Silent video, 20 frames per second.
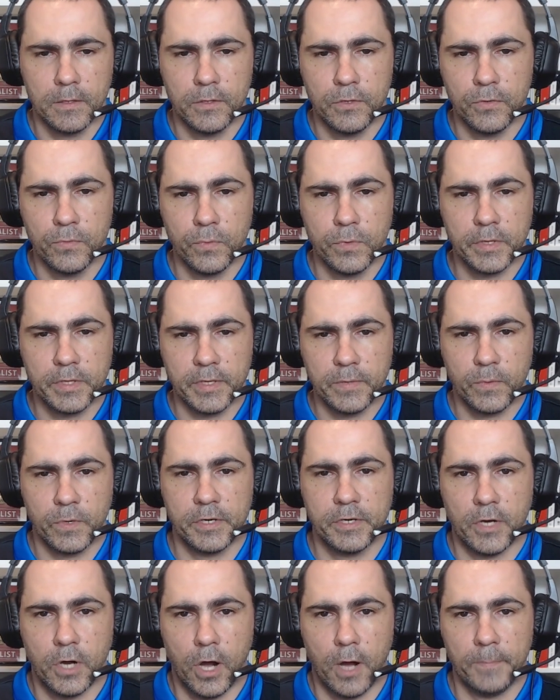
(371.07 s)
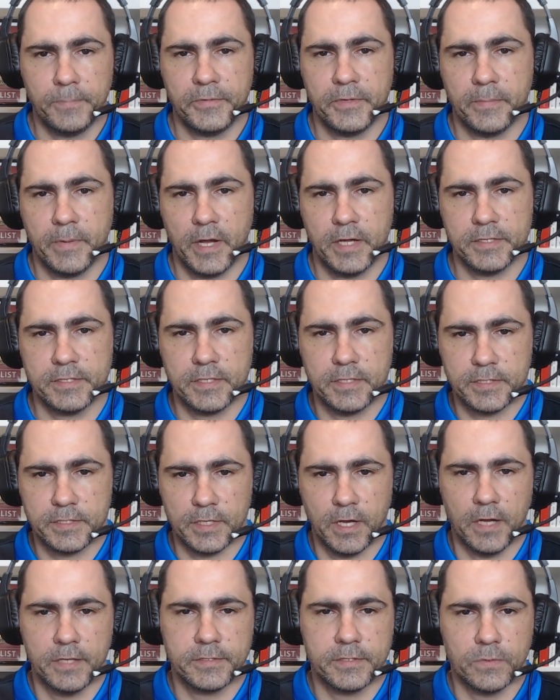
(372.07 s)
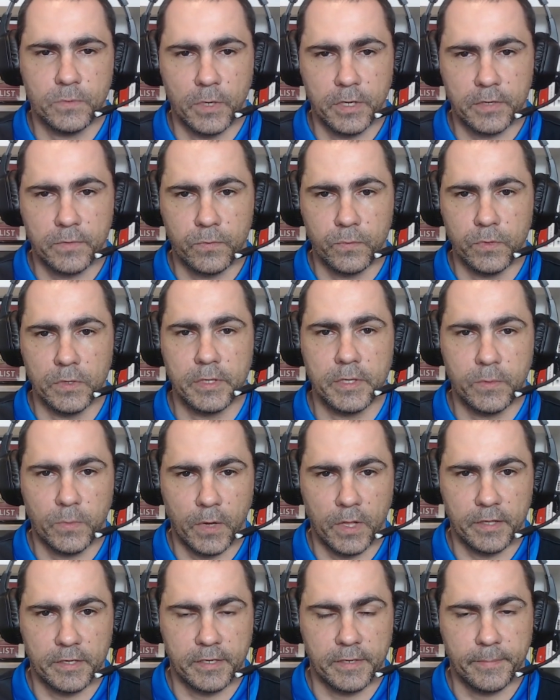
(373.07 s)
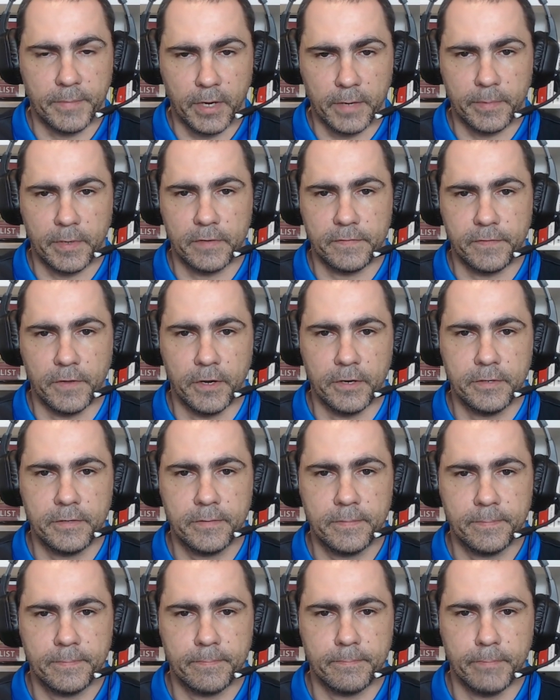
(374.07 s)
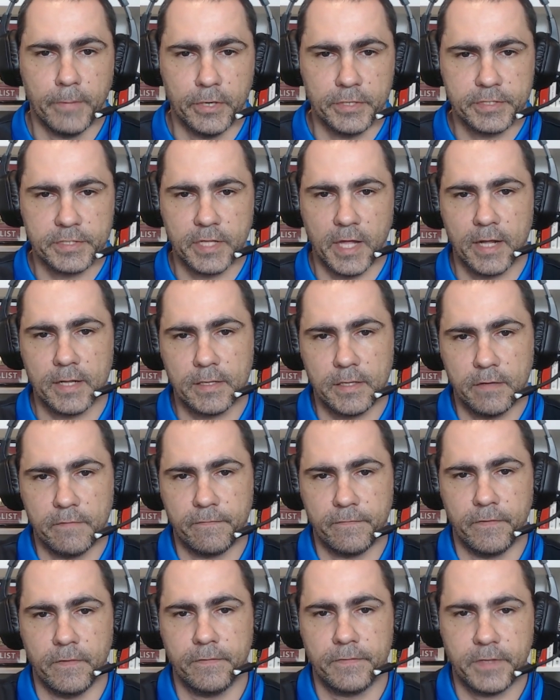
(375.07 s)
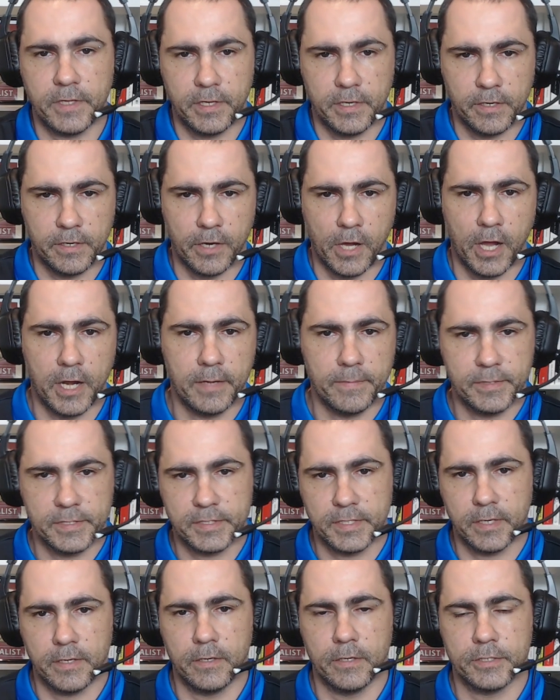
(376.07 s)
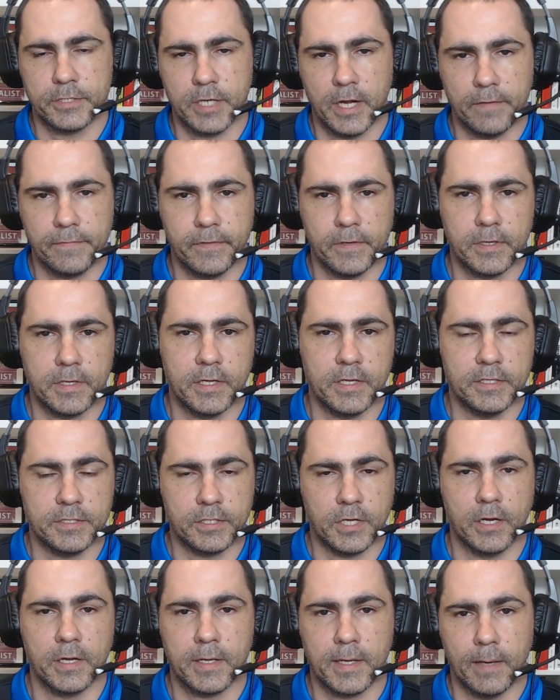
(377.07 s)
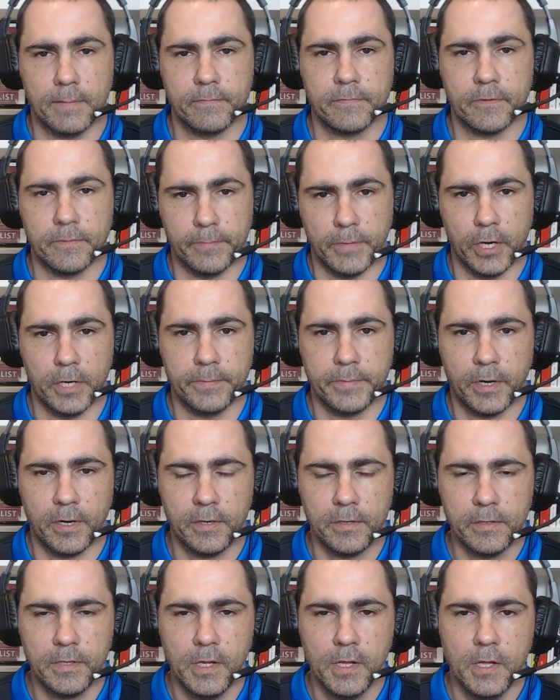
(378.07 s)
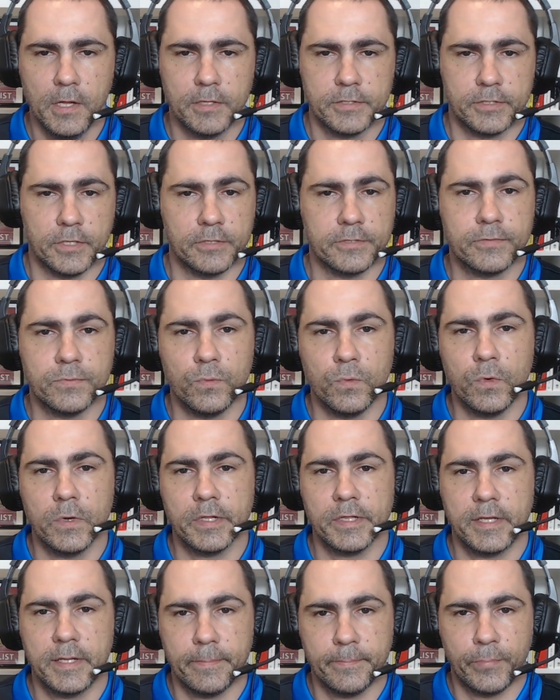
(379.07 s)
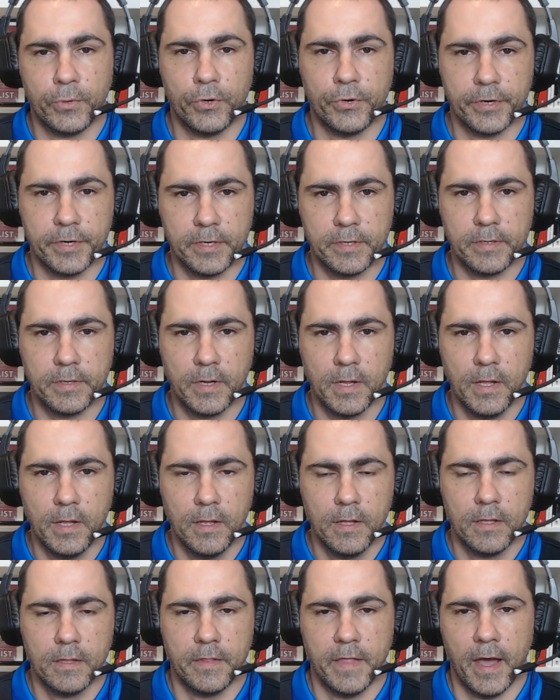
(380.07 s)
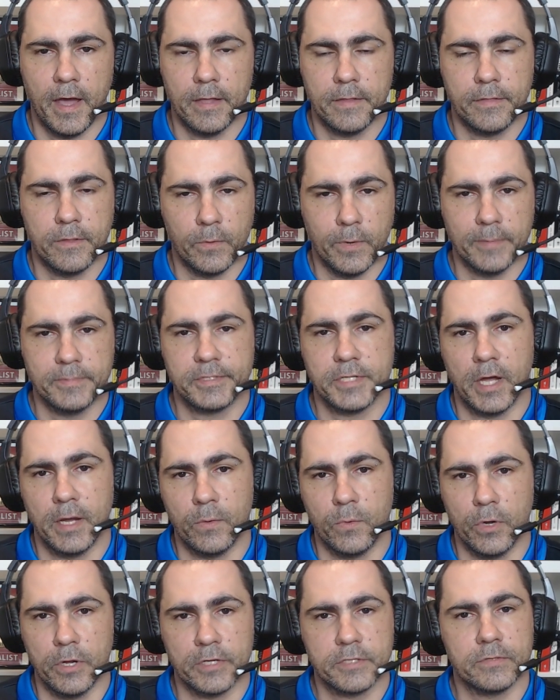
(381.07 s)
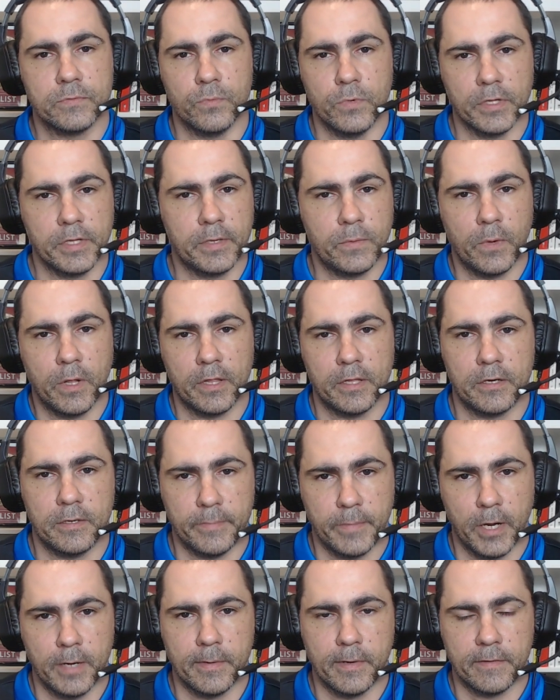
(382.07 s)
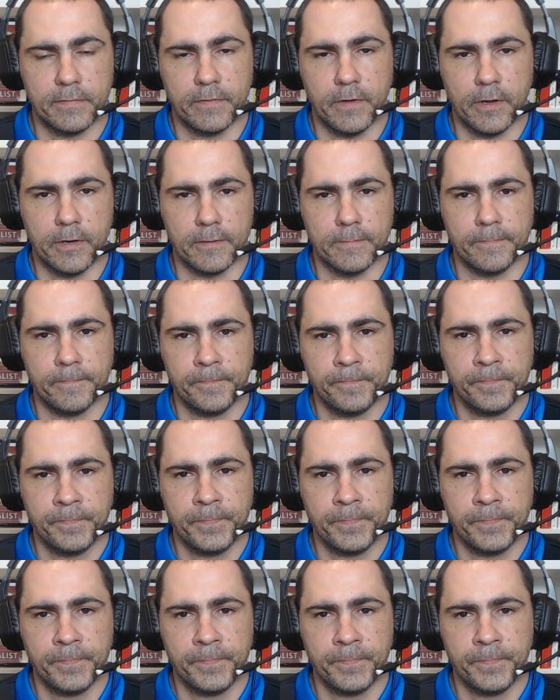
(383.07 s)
you really want to optimize your site to work really well on a mobile phone. Most likely 50 to 90% of your traffic is going to come from mobile. So it's really important that the website works really well on a mobile phone.